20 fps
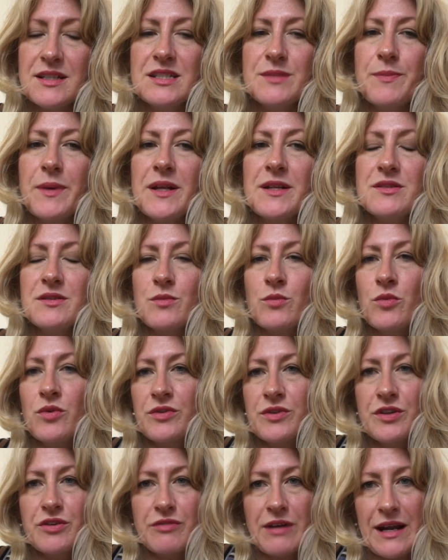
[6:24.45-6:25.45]
It depends on
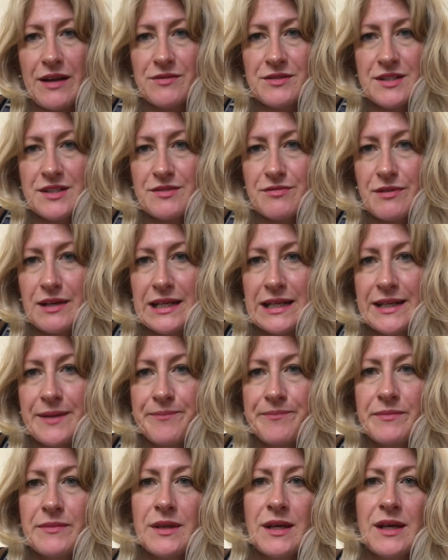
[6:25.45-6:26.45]
what the ground is, really.